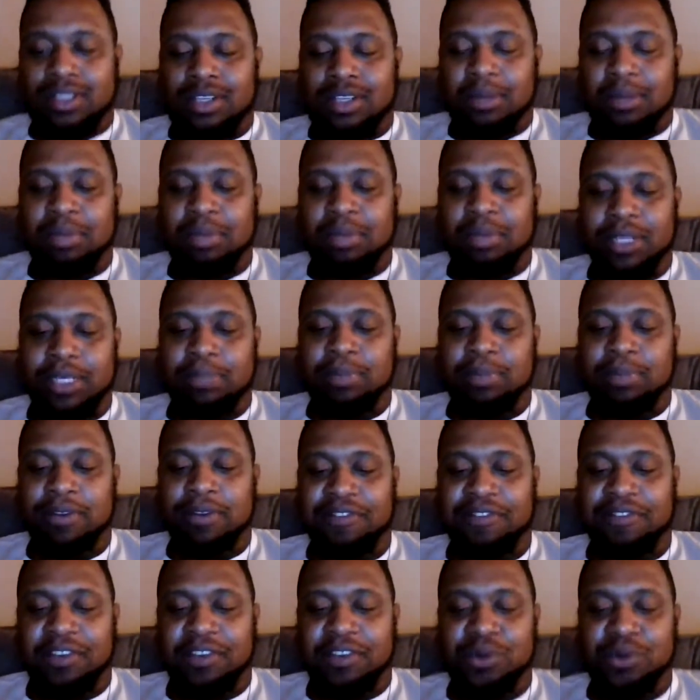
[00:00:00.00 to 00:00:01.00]
complete
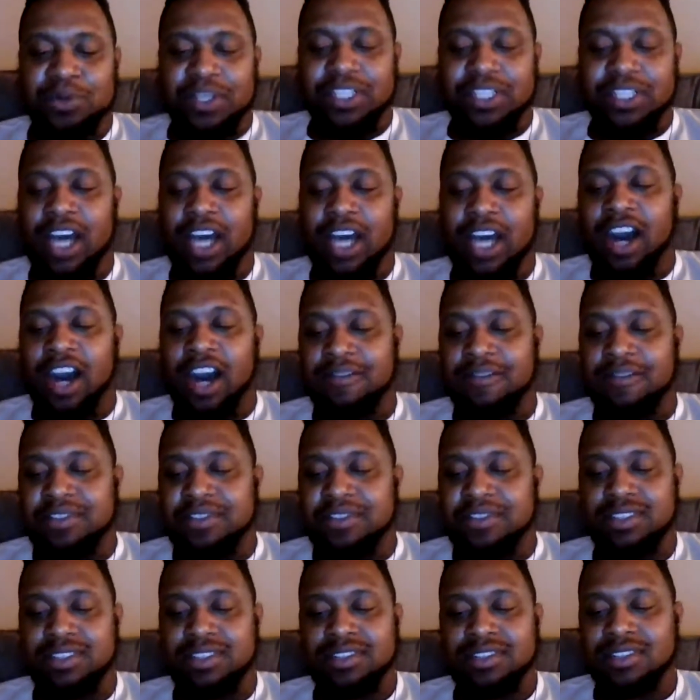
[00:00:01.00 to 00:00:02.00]
buffoon in the
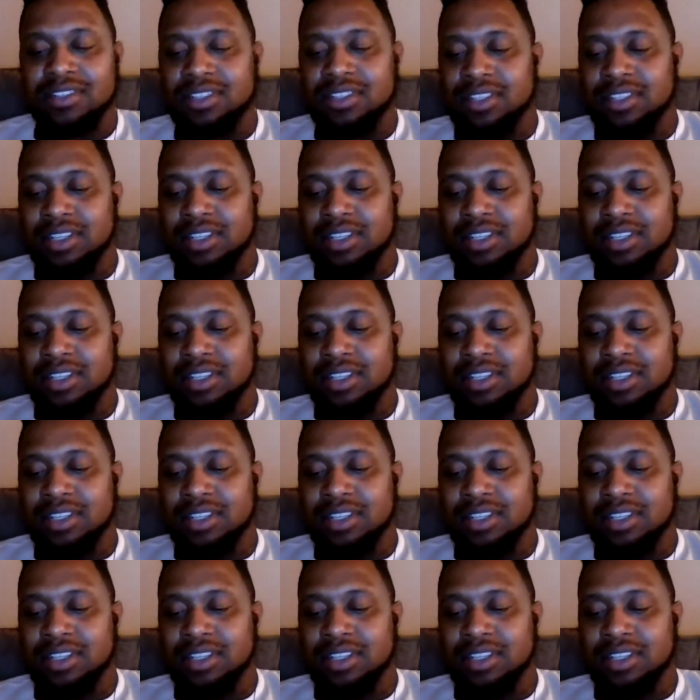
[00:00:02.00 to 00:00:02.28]
office.